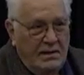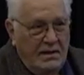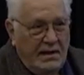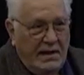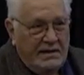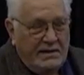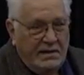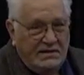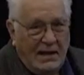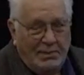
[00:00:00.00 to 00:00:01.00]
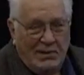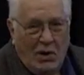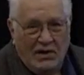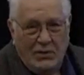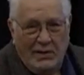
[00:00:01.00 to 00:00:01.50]
that does not
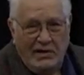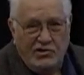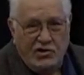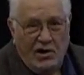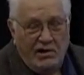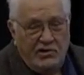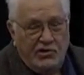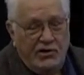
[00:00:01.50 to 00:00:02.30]
belong to any church,